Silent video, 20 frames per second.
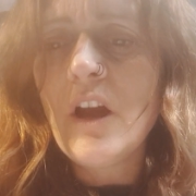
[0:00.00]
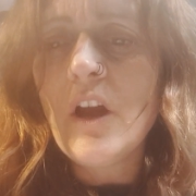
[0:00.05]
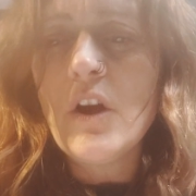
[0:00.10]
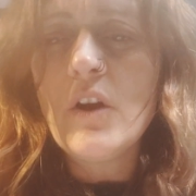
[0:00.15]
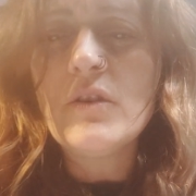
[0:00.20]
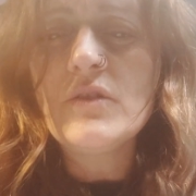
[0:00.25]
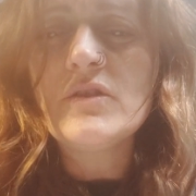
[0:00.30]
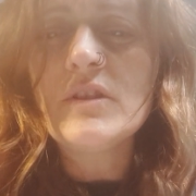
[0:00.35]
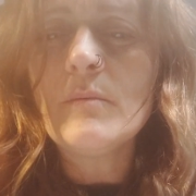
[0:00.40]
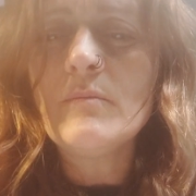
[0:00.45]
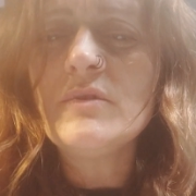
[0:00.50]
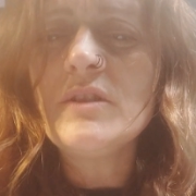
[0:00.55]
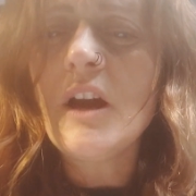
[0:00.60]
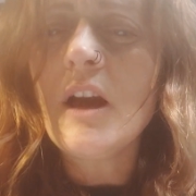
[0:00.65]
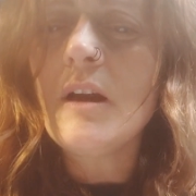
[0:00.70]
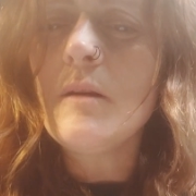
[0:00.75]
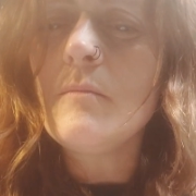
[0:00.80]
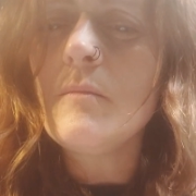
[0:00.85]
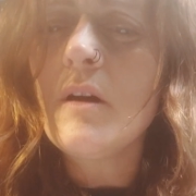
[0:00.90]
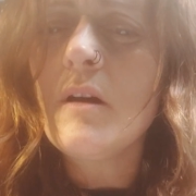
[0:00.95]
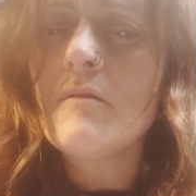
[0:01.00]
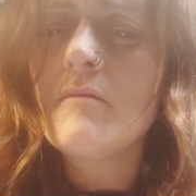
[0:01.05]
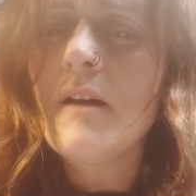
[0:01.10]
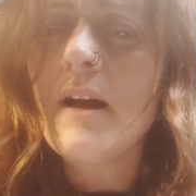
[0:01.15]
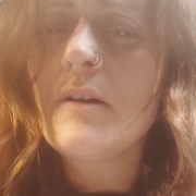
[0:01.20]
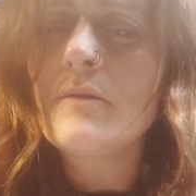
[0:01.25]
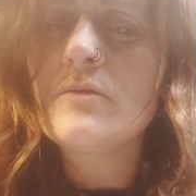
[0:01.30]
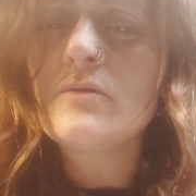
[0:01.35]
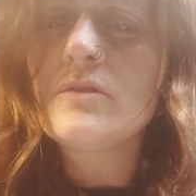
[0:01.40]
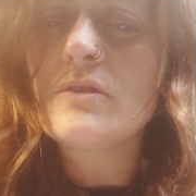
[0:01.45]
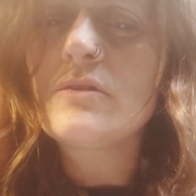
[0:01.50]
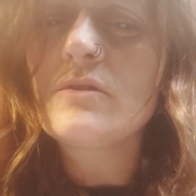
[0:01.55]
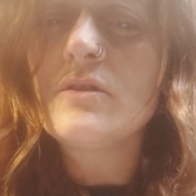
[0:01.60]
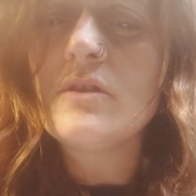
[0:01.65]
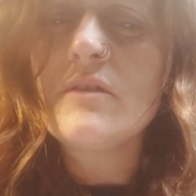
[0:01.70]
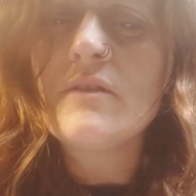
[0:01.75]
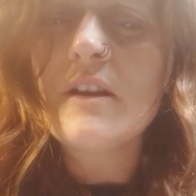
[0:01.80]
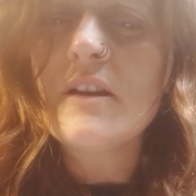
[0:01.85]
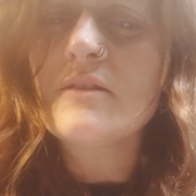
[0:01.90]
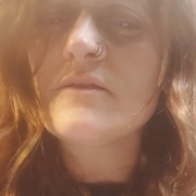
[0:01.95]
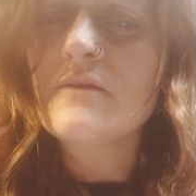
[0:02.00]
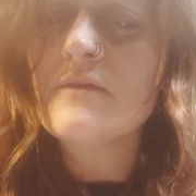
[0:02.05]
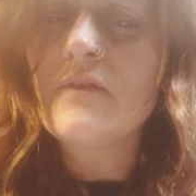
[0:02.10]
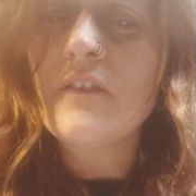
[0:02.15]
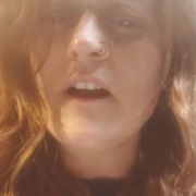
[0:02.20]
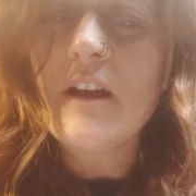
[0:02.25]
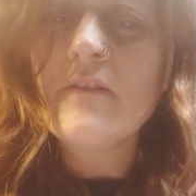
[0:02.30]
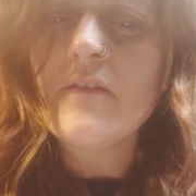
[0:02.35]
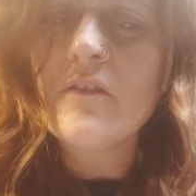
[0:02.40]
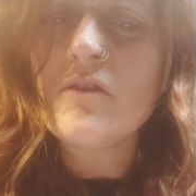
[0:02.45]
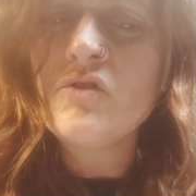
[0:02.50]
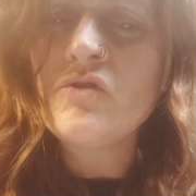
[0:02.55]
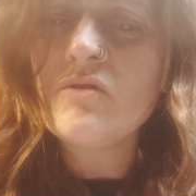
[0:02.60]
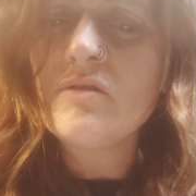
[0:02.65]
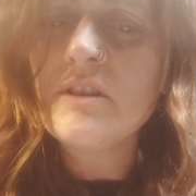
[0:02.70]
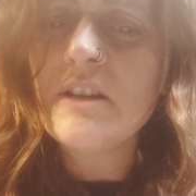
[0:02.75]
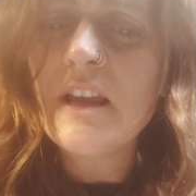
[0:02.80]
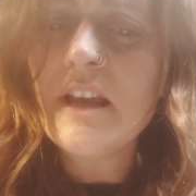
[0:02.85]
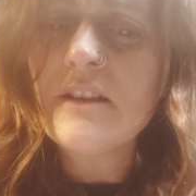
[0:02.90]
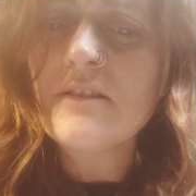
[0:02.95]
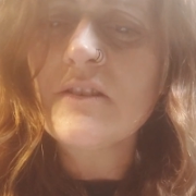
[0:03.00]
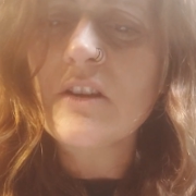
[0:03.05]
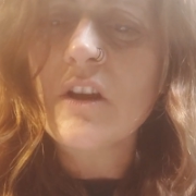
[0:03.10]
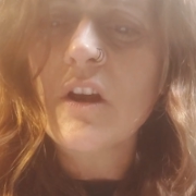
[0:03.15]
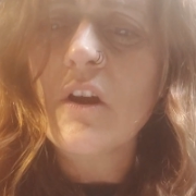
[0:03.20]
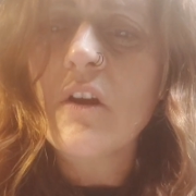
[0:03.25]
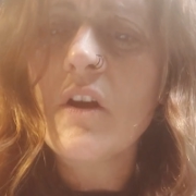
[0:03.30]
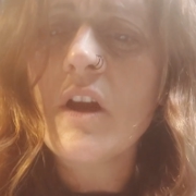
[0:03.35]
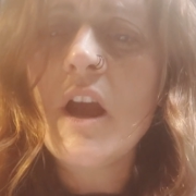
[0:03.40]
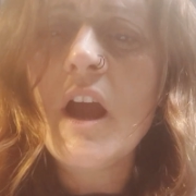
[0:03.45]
who sometime around 2,500 years ago